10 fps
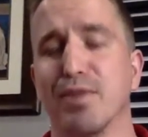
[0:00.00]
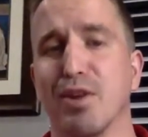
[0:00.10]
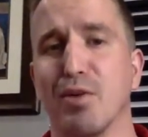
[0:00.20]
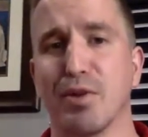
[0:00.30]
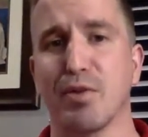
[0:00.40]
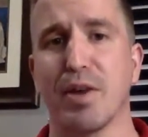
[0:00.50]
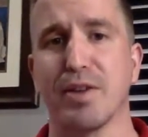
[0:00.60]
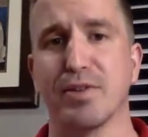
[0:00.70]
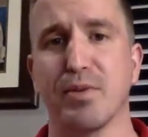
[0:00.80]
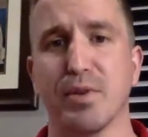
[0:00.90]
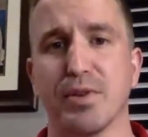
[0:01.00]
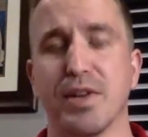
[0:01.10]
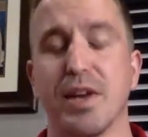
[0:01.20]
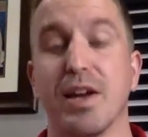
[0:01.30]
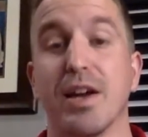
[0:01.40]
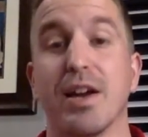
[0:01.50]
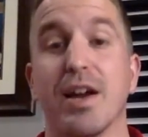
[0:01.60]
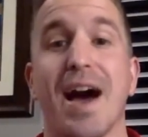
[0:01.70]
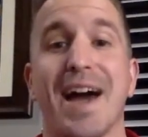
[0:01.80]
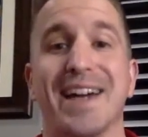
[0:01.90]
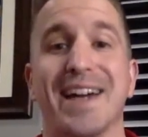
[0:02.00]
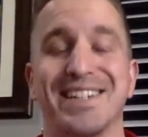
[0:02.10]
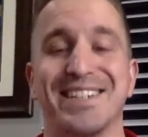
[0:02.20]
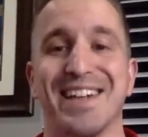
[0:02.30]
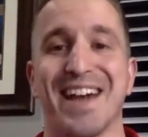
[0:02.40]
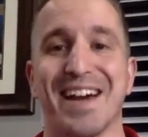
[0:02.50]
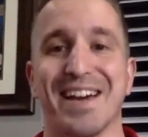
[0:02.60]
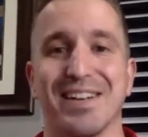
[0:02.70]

lower credit scores and high DTI.